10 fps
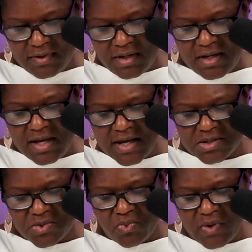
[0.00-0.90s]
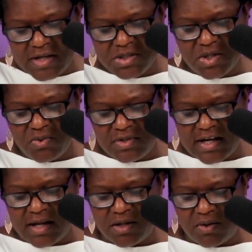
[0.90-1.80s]
He has rescued
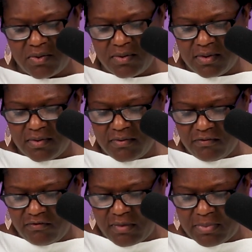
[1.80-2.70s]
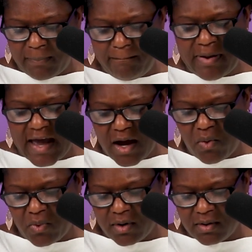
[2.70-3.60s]
Daniel from the
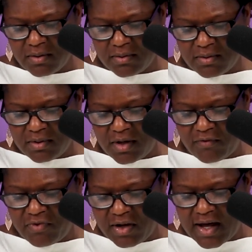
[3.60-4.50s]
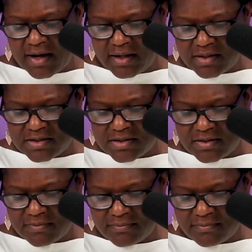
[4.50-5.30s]
power of the lions.